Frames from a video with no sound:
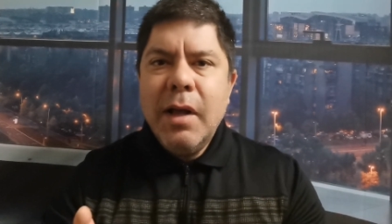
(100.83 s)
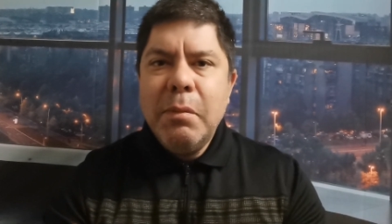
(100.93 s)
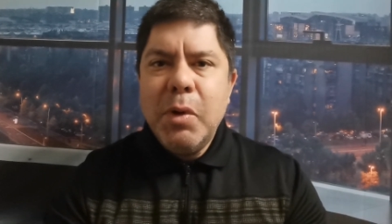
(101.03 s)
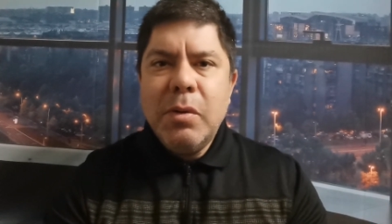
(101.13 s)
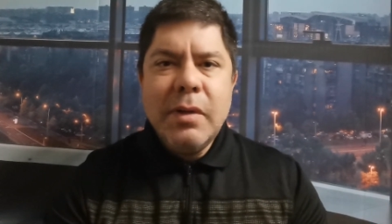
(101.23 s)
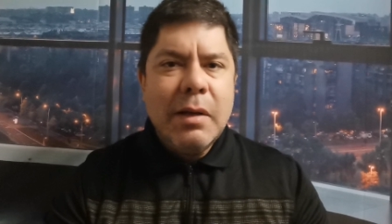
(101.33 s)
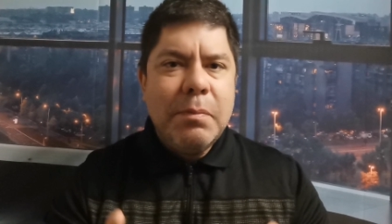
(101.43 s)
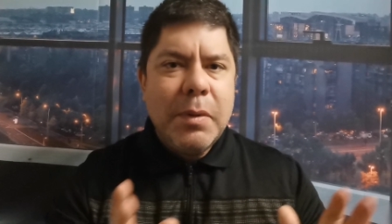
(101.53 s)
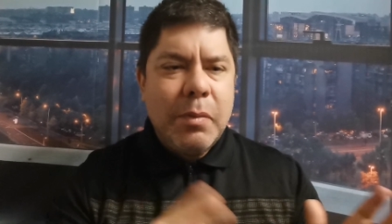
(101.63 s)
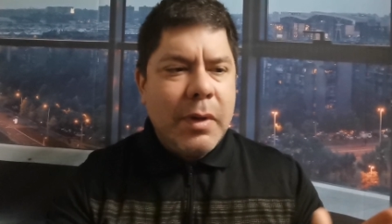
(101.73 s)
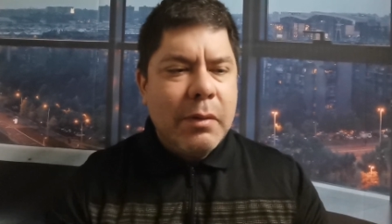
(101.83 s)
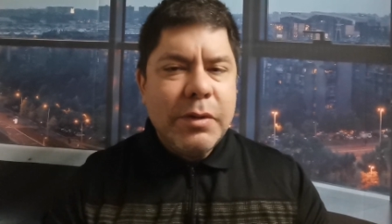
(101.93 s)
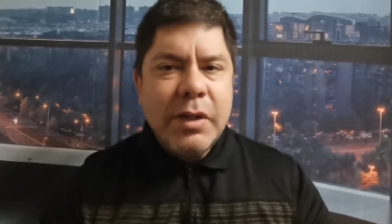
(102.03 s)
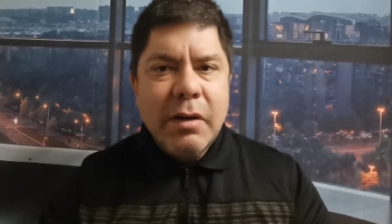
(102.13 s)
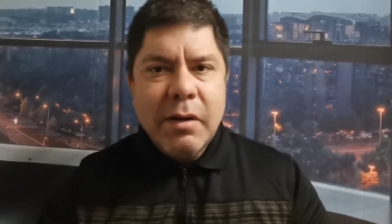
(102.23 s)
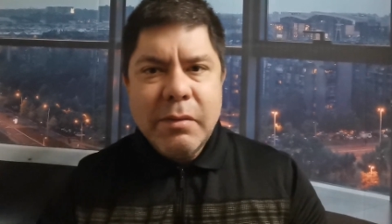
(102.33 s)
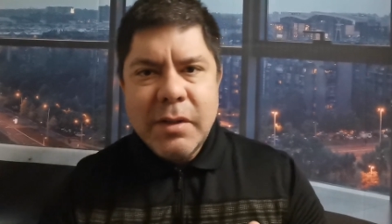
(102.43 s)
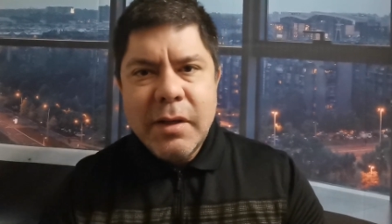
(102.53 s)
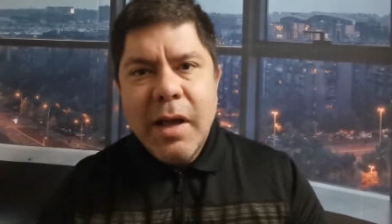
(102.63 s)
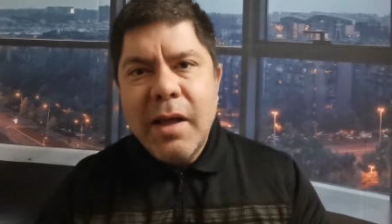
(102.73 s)
I'm old now, but when I was younger, I was
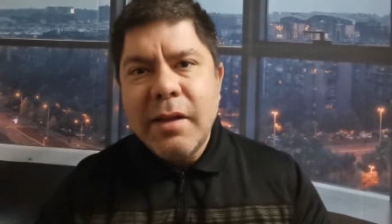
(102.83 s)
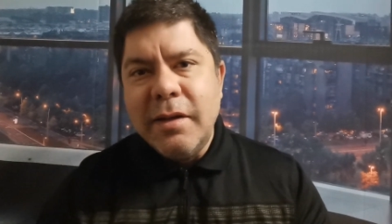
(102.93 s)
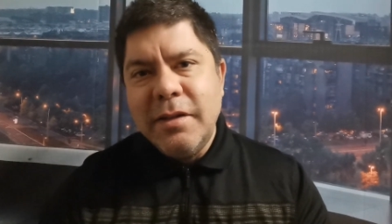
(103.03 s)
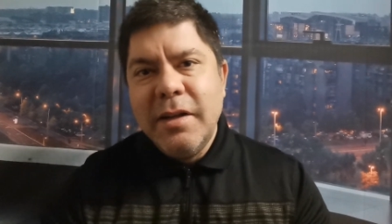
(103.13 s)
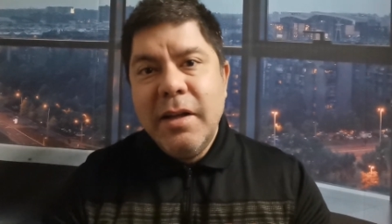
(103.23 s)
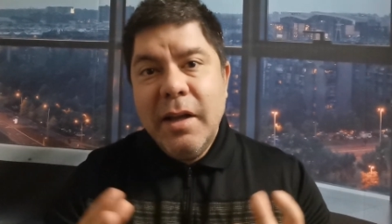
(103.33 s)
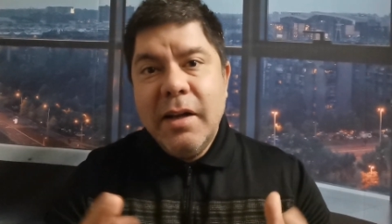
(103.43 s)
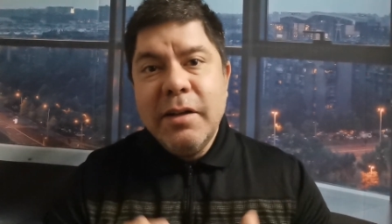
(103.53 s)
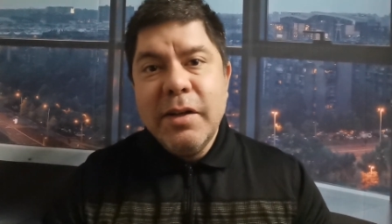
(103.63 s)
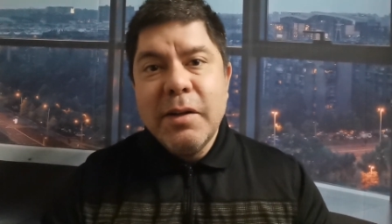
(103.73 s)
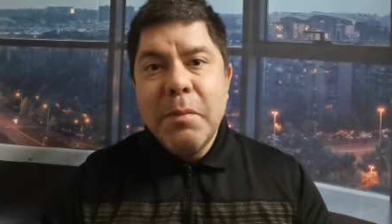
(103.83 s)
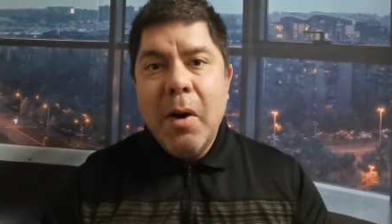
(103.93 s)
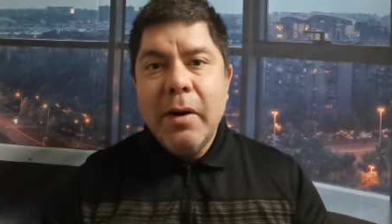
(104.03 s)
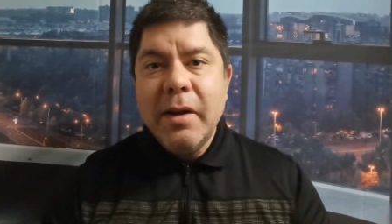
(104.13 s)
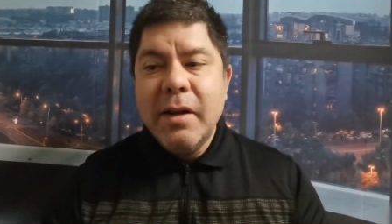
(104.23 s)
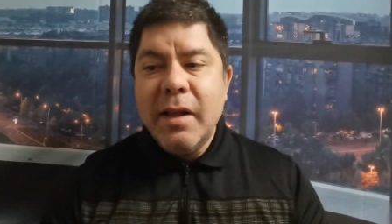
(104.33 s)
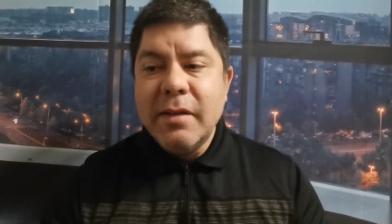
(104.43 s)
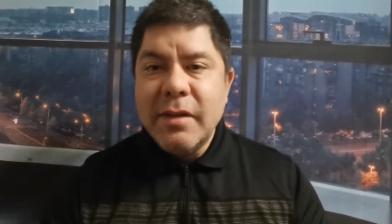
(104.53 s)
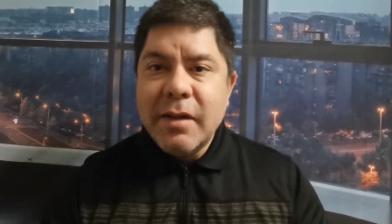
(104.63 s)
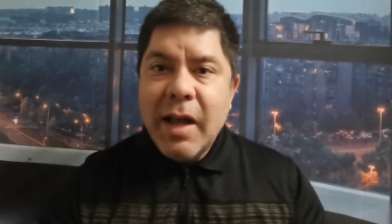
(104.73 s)
in college, and I took a marketing
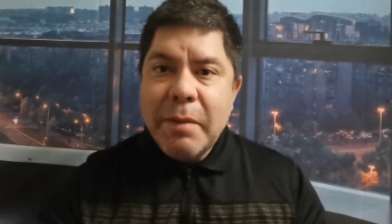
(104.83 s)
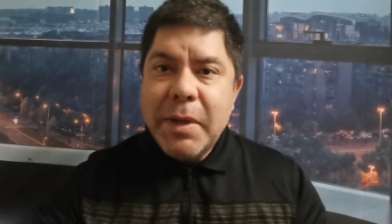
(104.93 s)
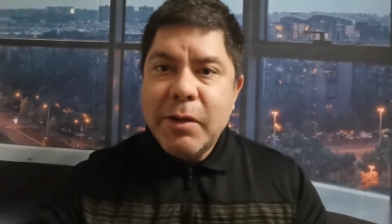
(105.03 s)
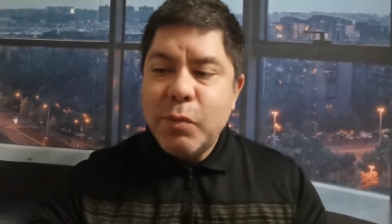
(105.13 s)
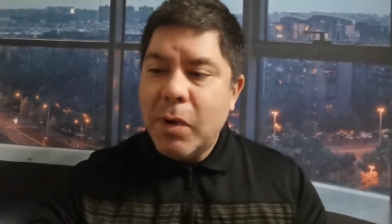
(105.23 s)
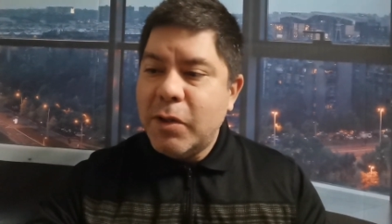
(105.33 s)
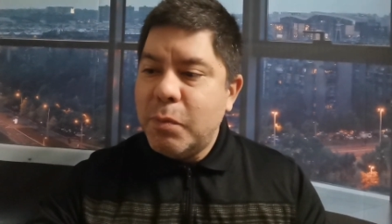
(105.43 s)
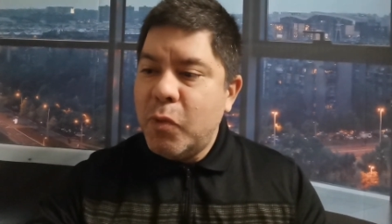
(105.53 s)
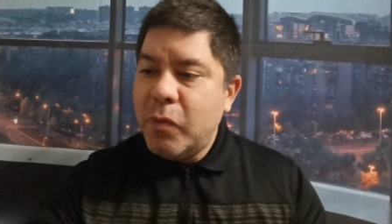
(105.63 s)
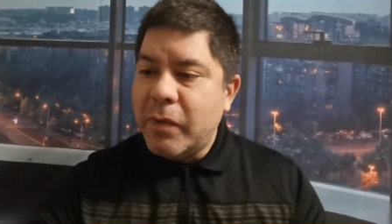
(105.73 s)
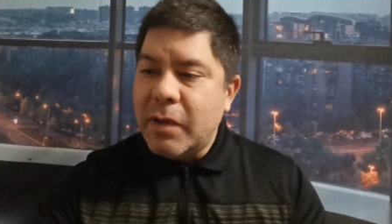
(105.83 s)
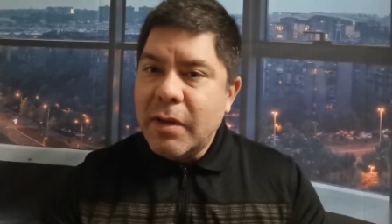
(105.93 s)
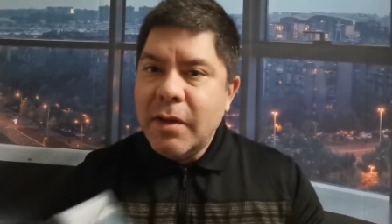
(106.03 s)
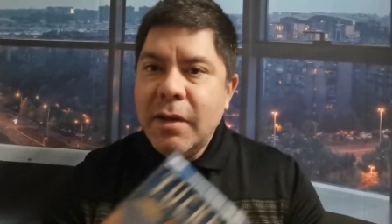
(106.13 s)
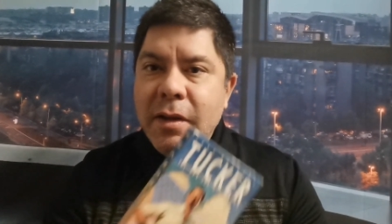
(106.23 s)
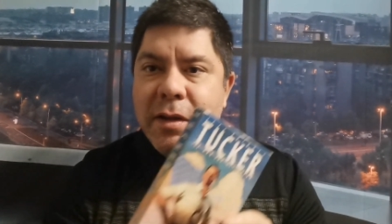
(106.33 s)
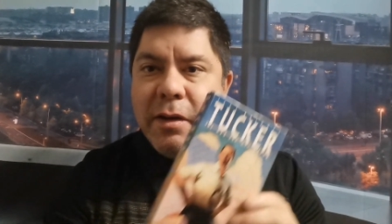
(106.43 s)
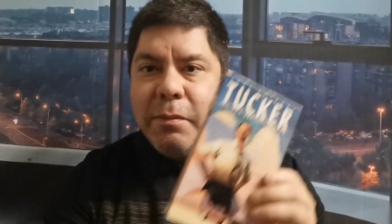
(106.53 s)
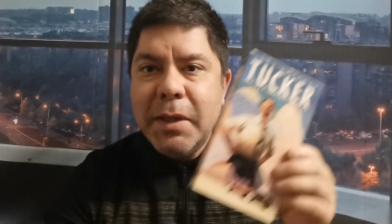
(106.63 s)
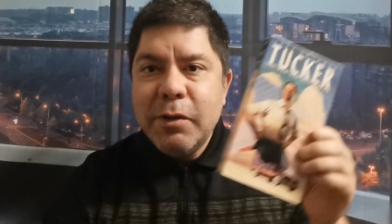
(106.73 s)
class, and the guy made us watch a movie. You
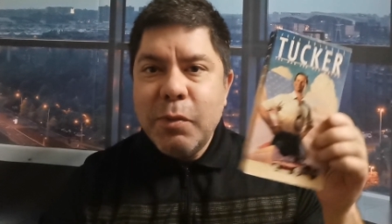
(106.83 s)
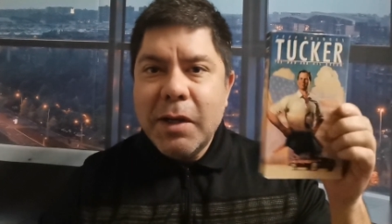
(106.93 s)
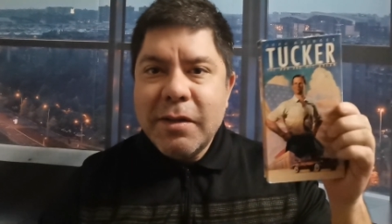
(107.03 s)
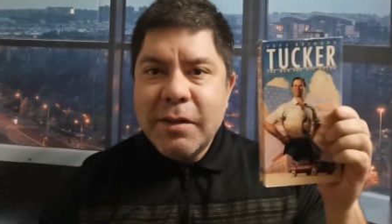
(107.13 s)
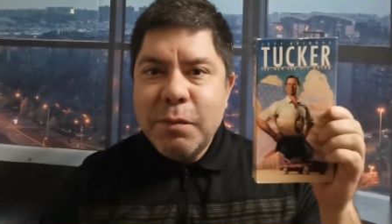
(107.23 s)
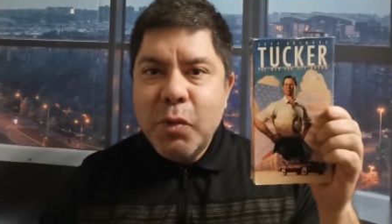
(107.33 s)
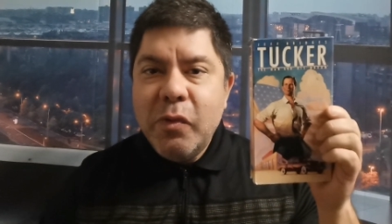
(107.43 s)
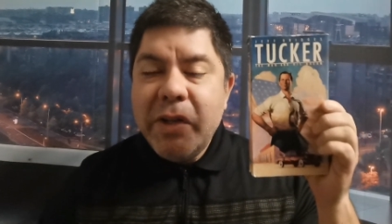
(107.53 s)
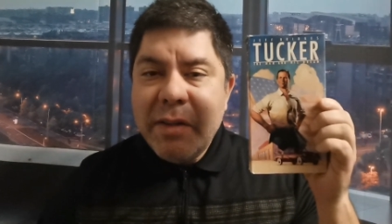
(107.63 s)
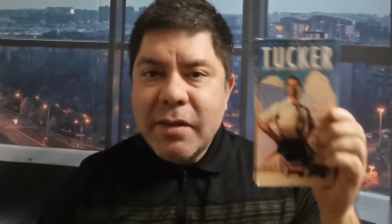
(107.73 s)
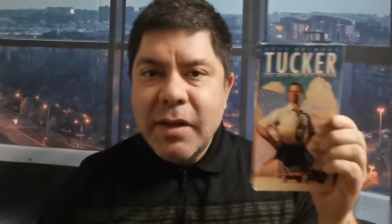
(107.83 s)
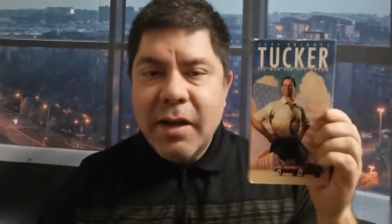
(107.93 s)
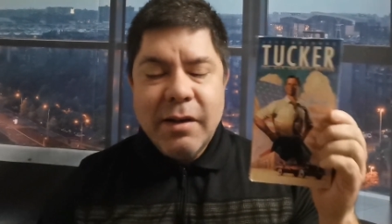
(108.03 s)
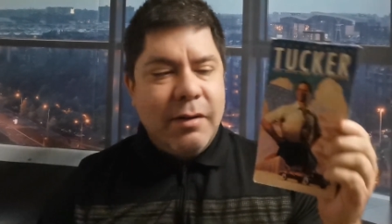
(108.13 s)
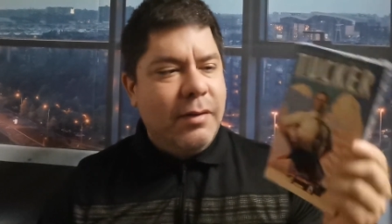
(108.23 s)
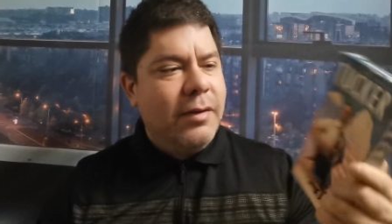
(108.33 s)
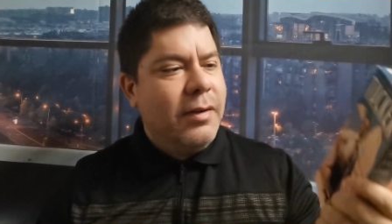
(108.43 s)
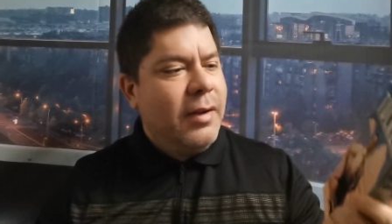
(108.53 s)
know, he made us watch this movie, Tucker.